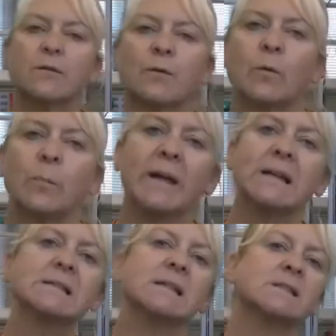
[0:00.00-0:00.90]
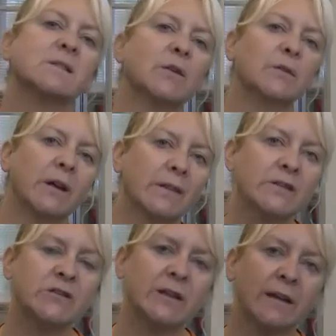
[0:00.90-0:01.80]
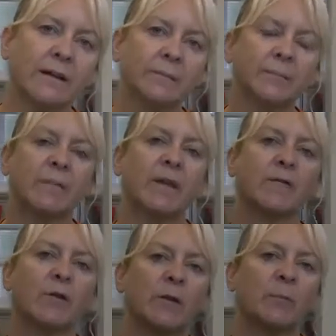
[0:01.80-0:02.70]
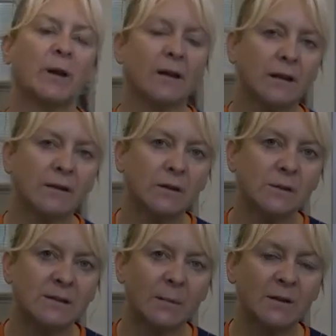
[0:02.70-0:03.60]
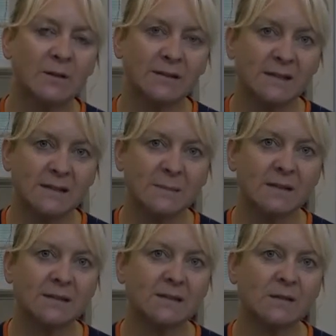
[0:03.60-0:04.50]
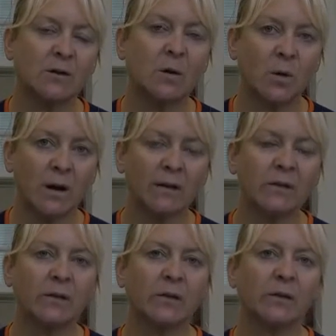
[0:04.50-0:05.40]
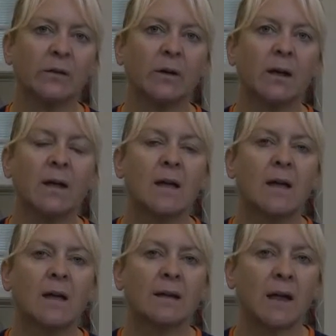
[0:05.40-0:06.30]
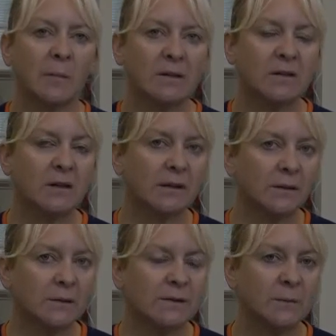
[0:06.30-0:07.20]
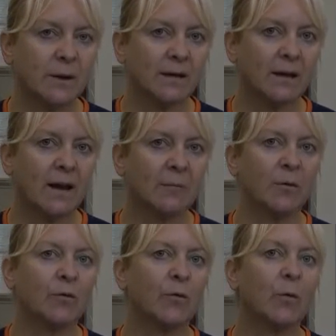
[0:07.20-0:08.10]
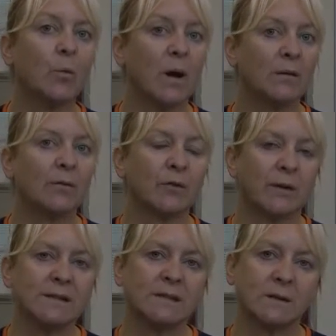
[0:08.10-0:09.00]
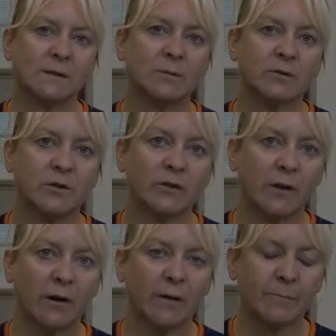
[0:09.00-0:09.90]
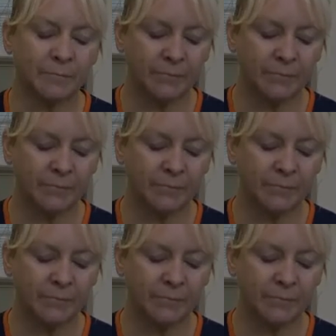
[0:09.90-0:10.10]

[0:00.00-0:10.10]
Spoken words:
for BN623 this year, for the preclinical summative assessments, you're required to come into the clinical suite and perform one of three skills which you know.